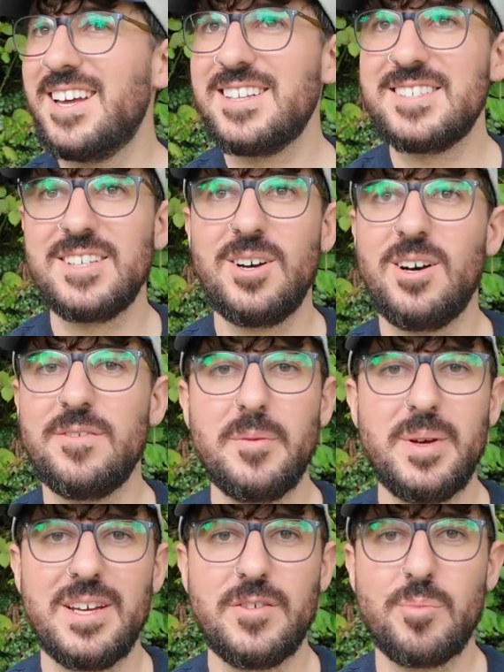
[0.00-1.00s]
and start off
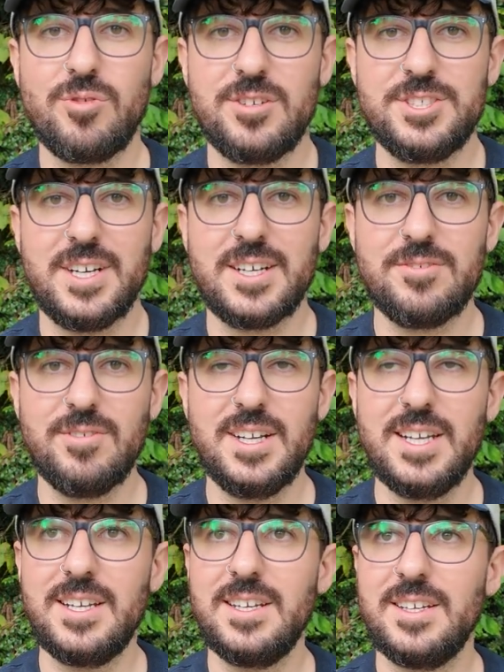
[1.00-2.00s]
a bit of a project,
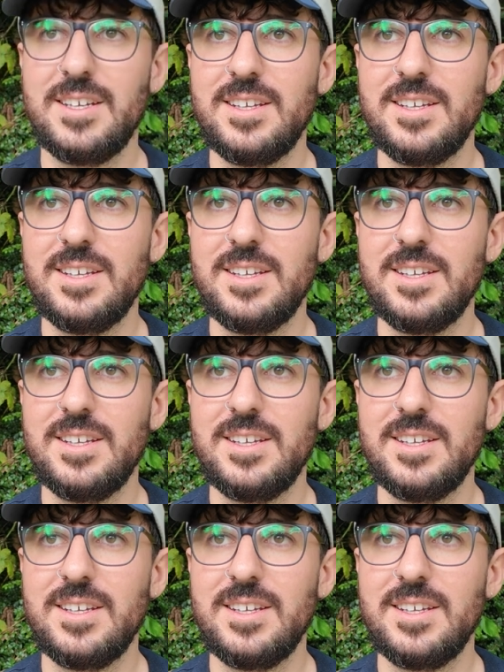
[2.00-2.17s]
really.